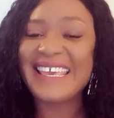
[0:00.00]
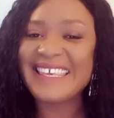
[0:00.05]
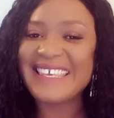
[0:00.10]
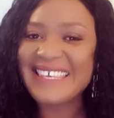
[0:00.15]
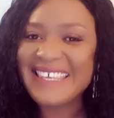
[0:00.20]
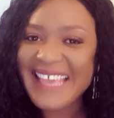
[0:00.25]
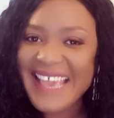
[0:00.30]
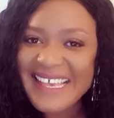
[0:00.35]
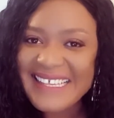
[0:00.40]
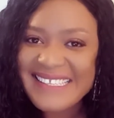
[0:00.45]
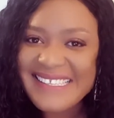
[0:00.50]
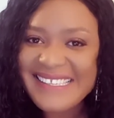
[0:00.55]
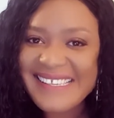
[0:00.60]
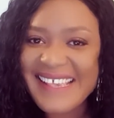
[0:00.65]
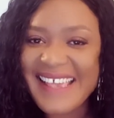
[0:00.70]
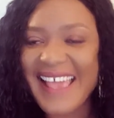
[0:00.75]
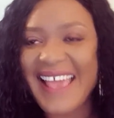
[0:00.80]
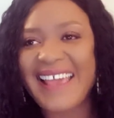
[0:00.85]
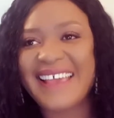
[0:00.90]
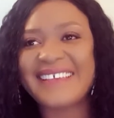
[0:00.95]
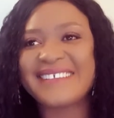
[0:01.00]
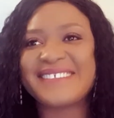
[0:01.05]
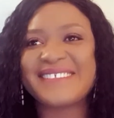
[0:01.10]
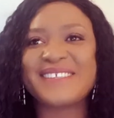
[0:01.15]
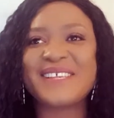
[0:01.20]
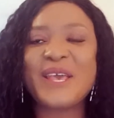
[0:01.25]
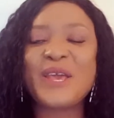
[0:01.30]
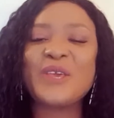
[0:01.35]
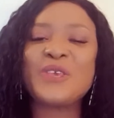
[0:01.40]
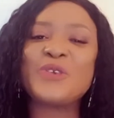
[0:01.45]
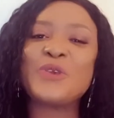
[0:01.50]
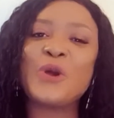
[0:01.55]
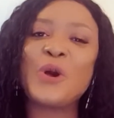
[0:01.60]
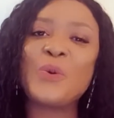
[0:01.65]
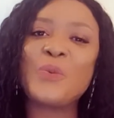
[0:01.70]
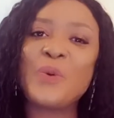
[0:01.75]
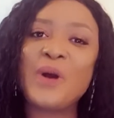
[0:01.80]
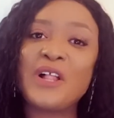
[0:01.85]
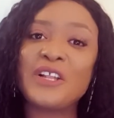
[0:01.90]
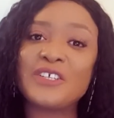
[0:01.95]
Yes guys,
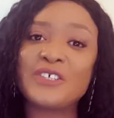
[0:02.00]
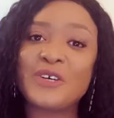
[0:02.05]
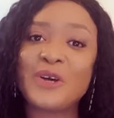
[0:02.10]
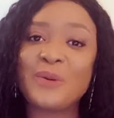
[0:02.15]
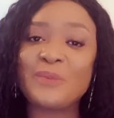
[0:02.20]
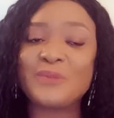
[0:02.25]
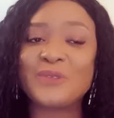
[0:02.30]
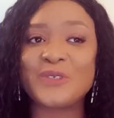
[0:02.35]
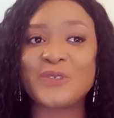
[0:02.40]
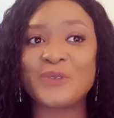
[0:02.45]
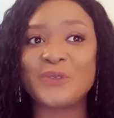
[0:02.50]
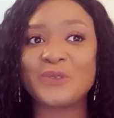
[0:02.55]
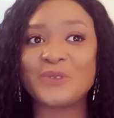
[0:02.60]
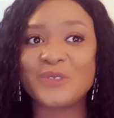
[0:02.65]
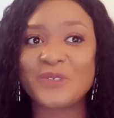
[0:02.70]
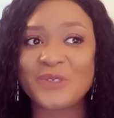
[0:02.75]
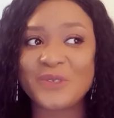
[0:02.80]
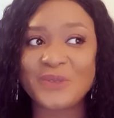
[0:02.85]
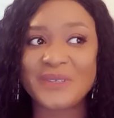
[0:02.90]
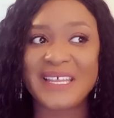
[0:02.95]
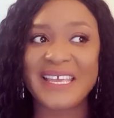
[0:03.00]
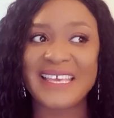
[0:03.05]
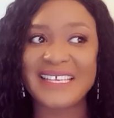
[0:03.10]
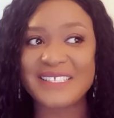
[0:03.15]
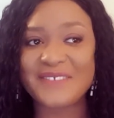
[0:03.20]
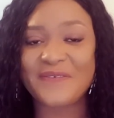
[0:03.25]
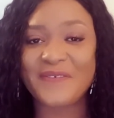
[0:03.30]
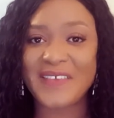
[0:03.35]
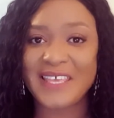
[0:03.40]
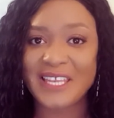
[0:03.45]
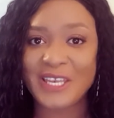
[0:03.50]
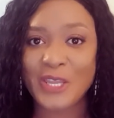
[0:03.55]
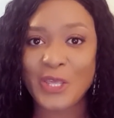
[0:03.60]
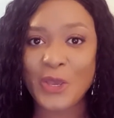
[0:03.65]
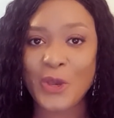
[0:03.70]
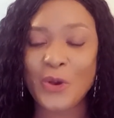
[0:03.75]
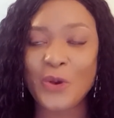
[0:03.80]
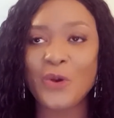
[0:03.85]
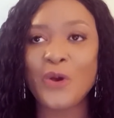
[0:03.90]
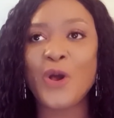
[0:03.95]
you're welcome to today's
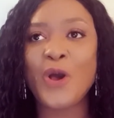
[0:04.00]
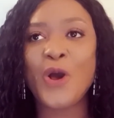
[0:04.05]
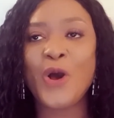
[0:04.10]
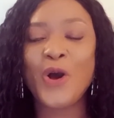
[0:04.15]
video.